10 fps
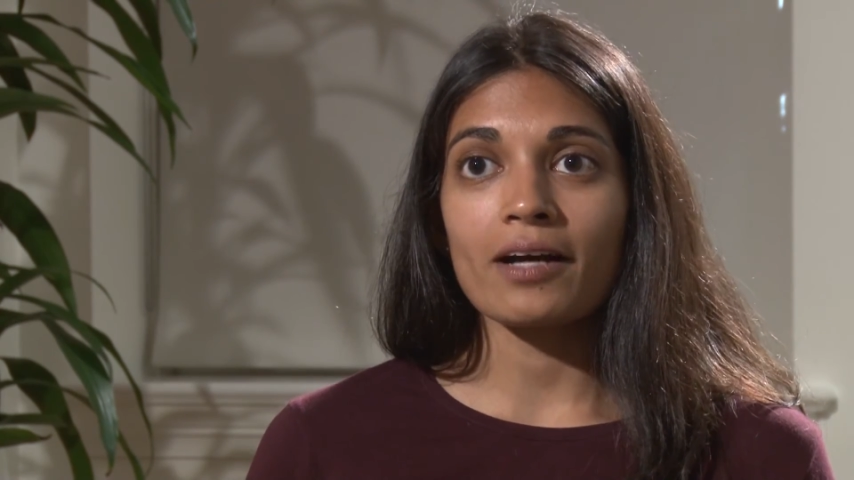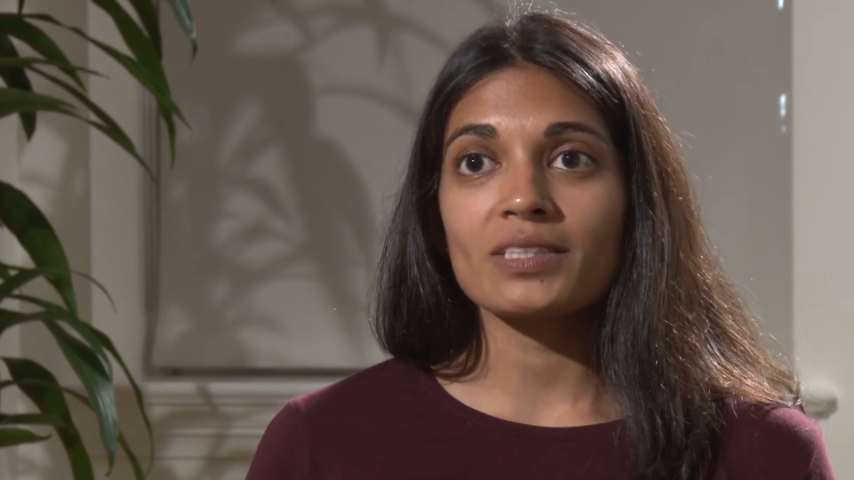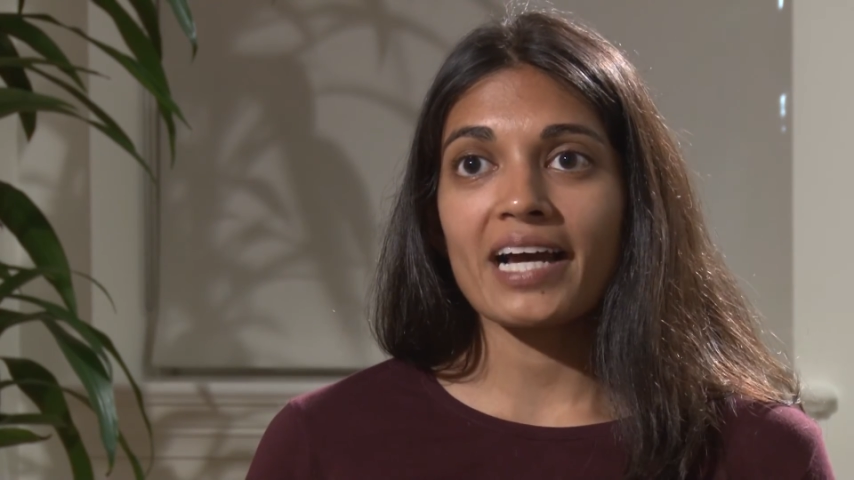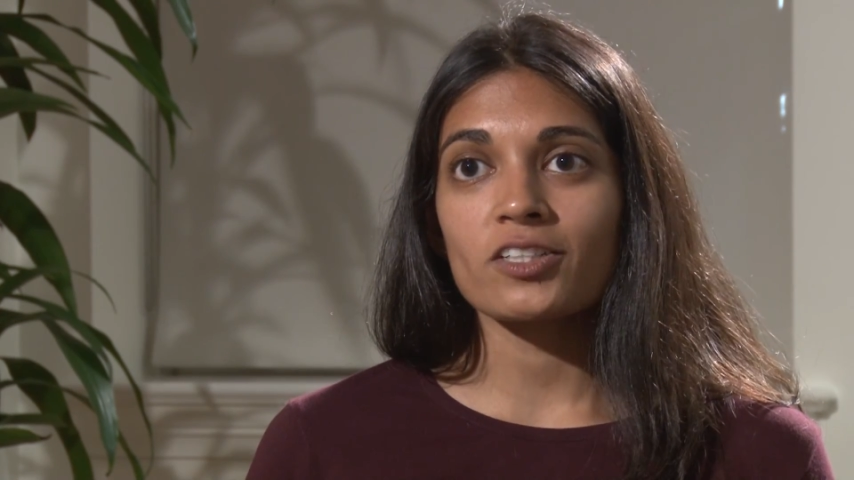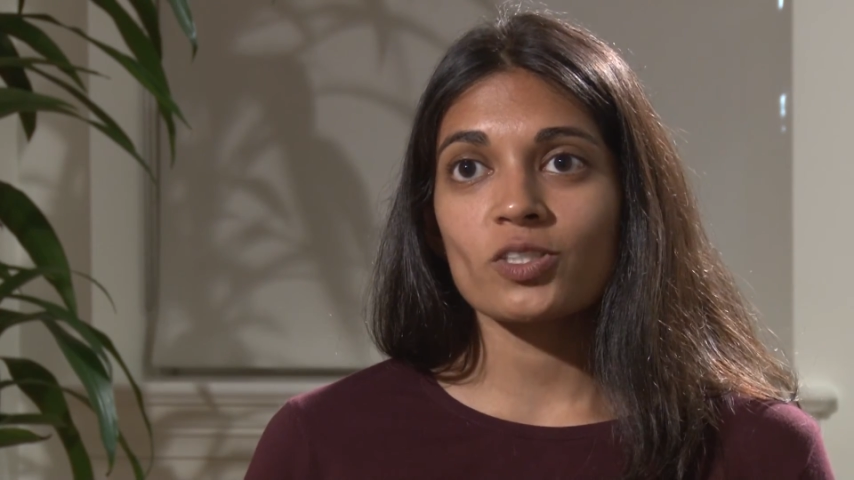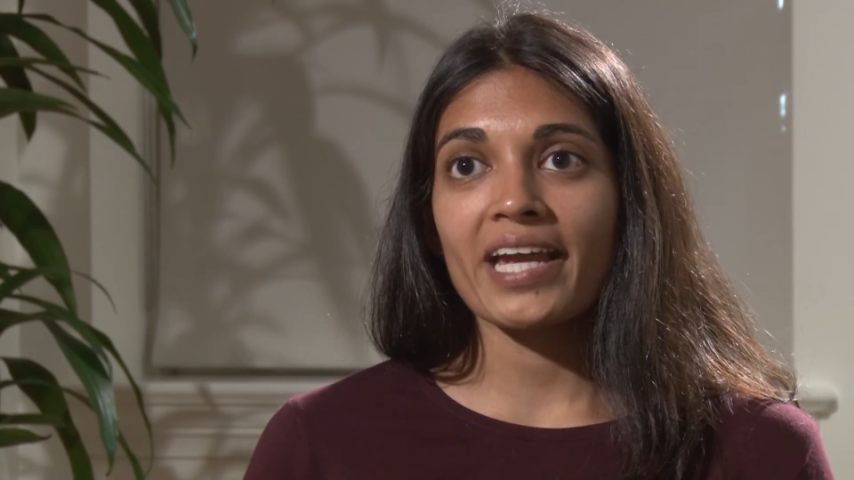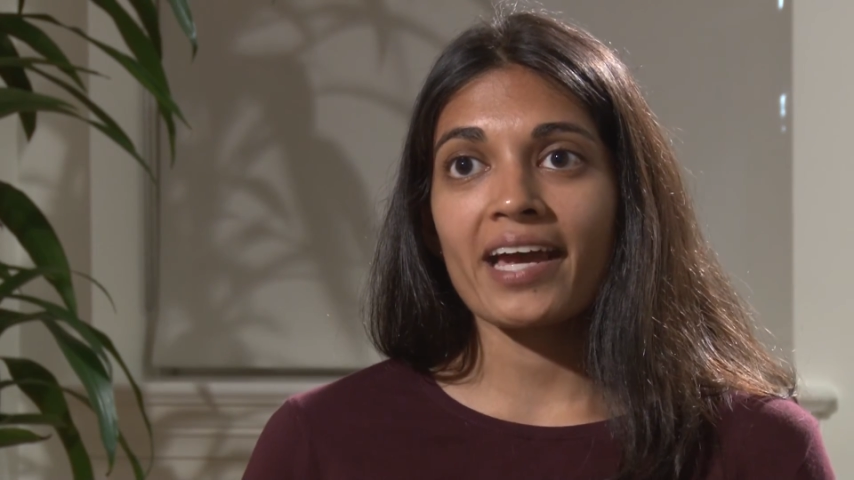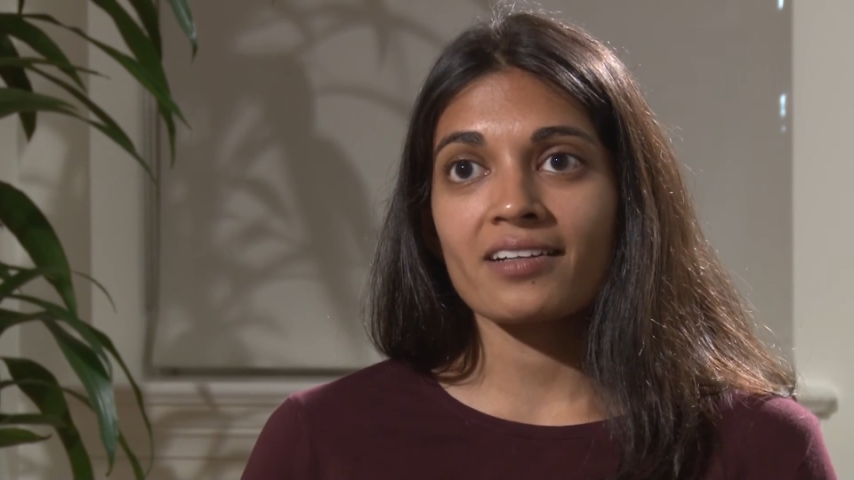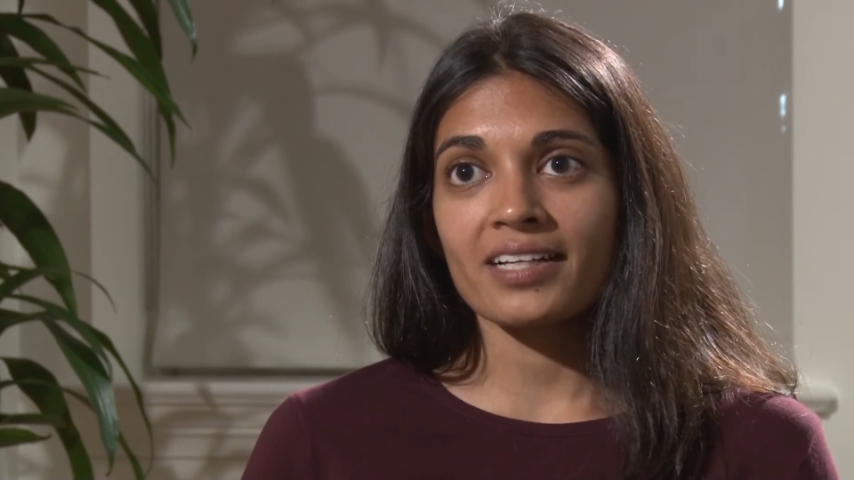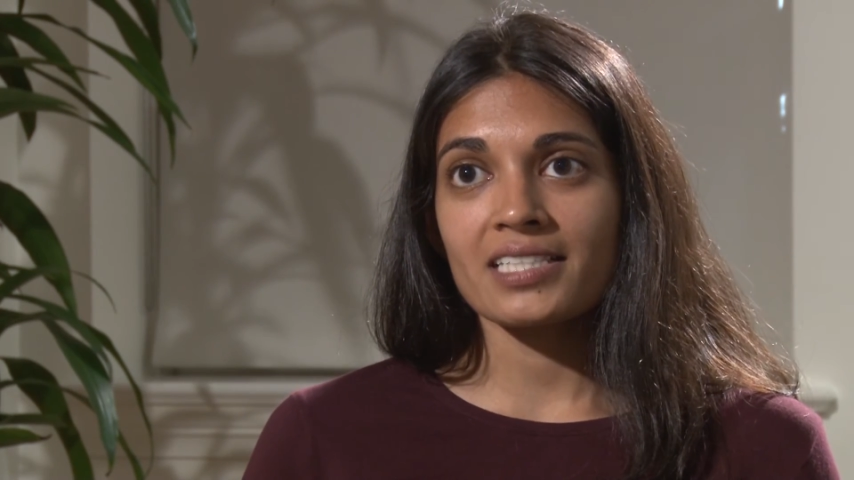to actually
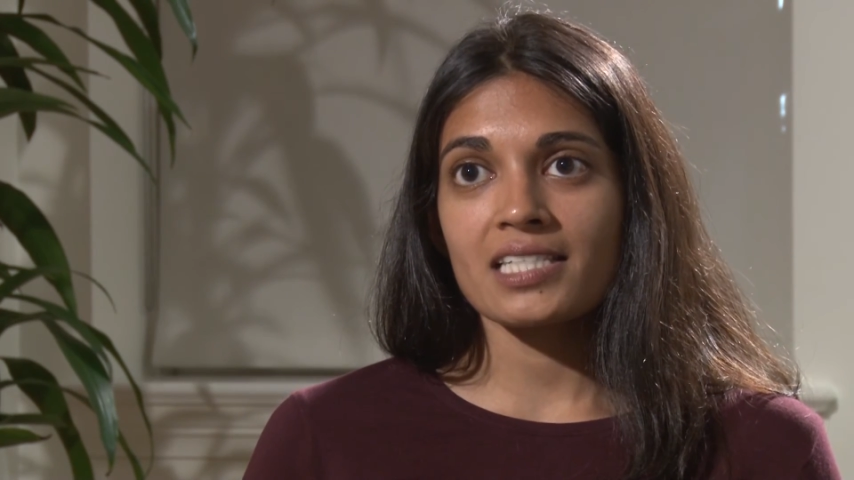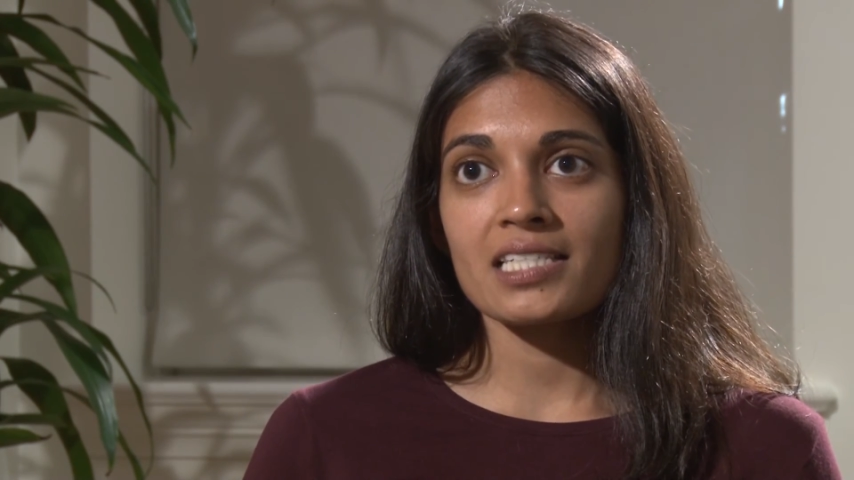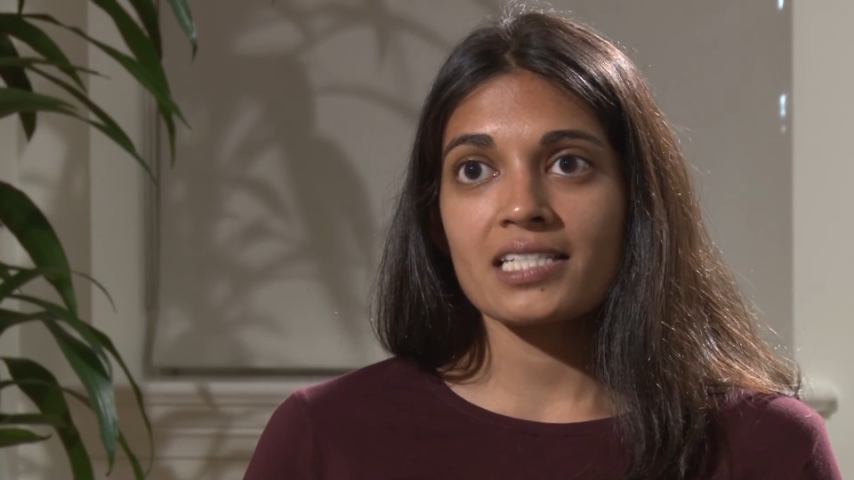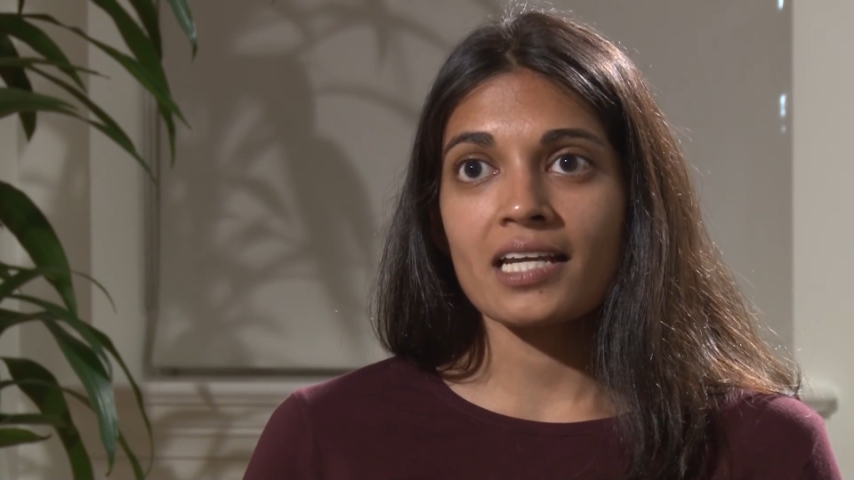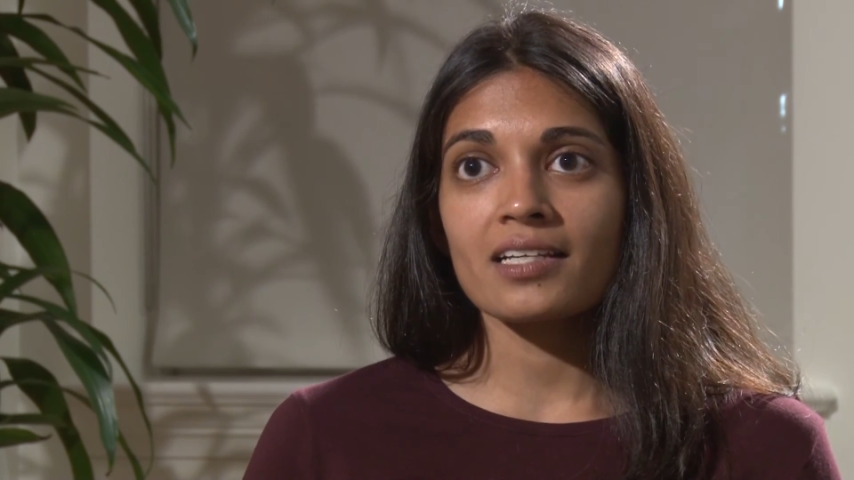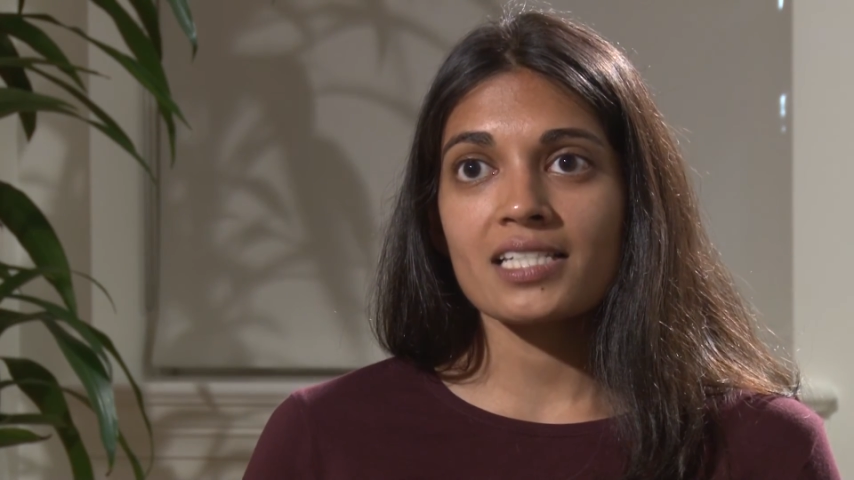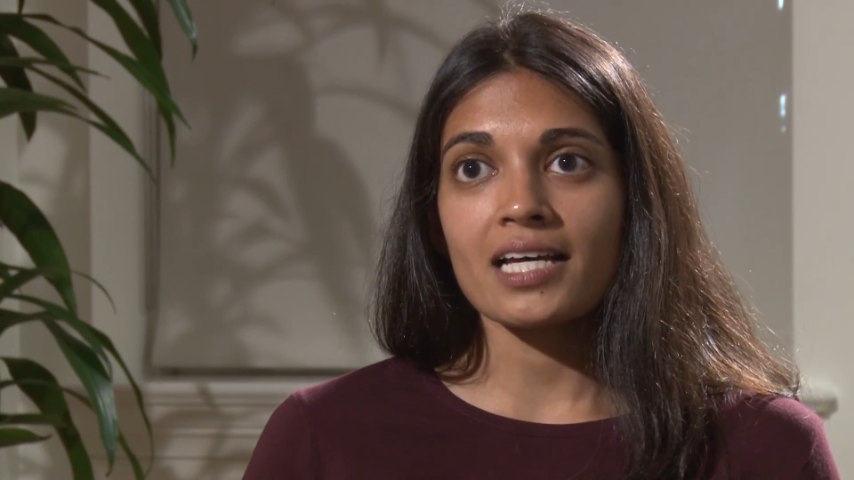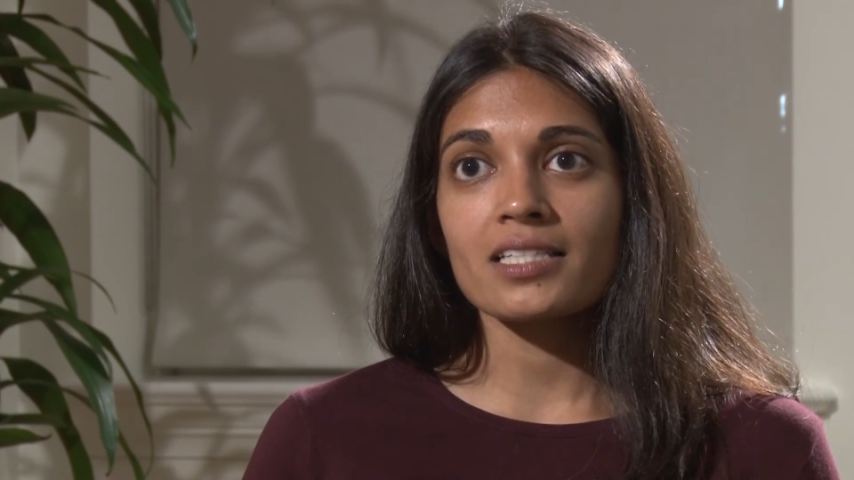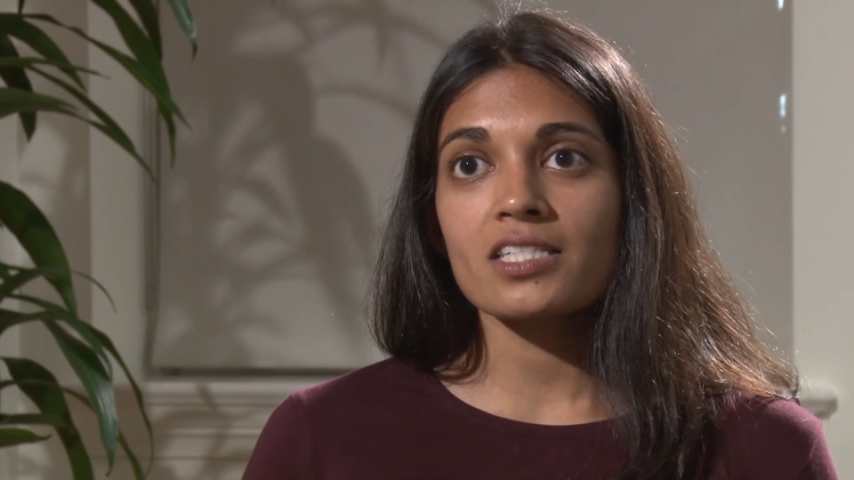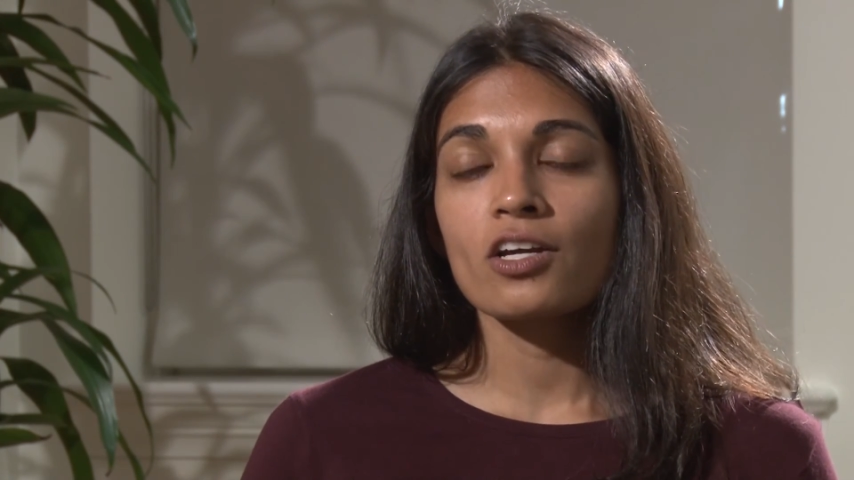analyze these data
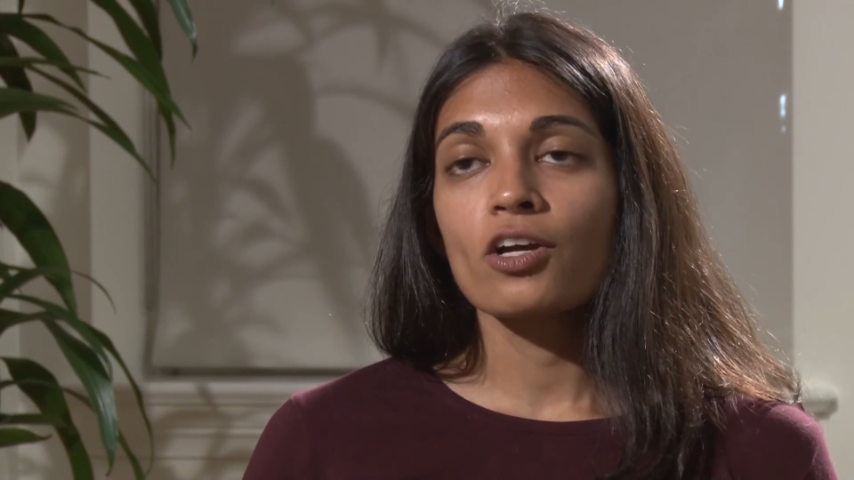sets